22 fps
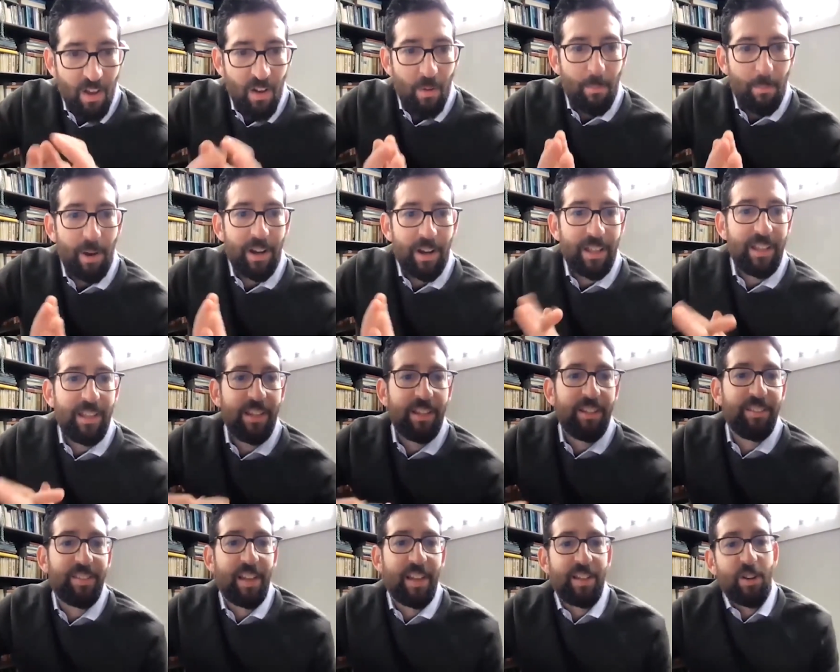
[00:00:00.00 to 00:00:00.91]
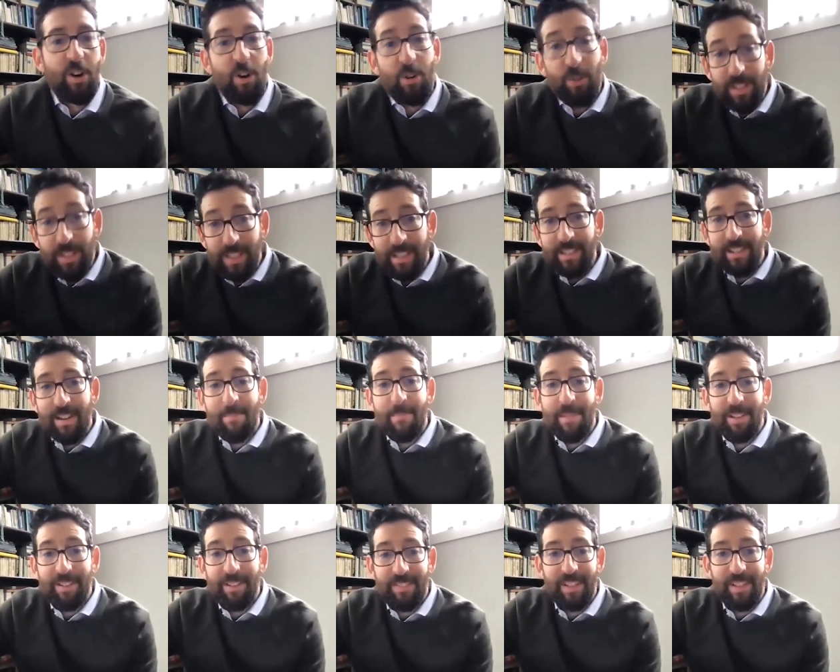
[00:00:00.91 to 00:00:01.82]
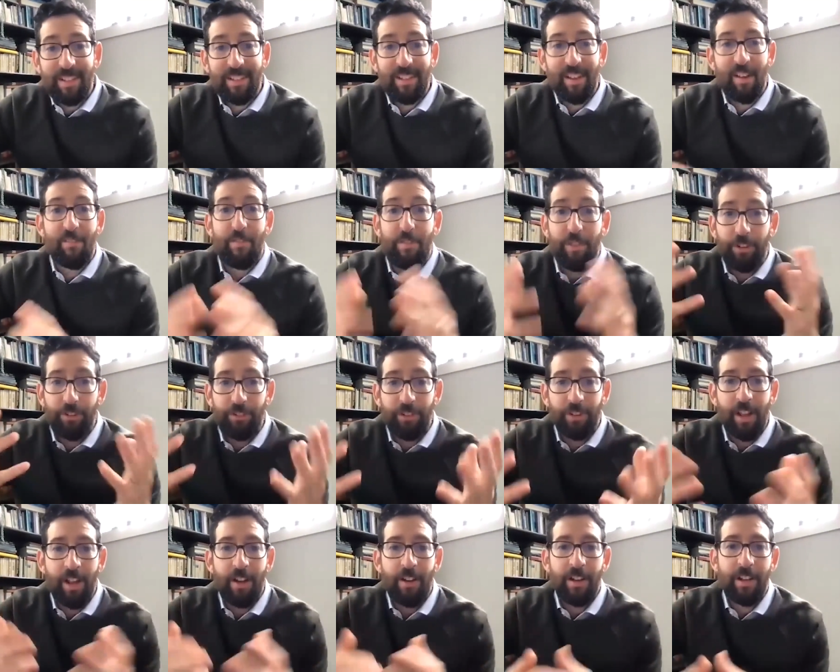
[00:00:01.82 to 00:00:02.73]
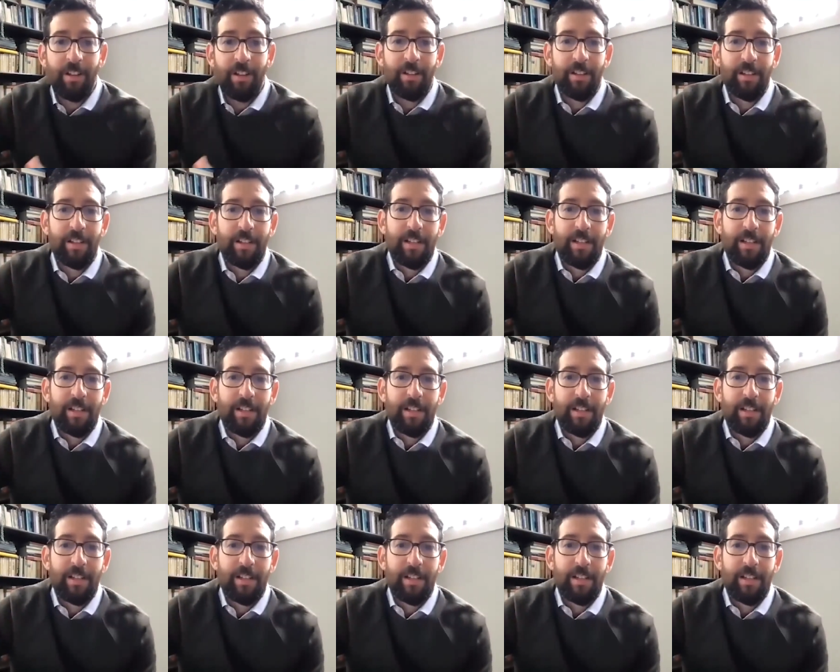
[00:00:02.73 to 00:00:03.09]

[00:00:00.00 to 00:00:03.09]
but he is a yogi, a mystic, a visionary,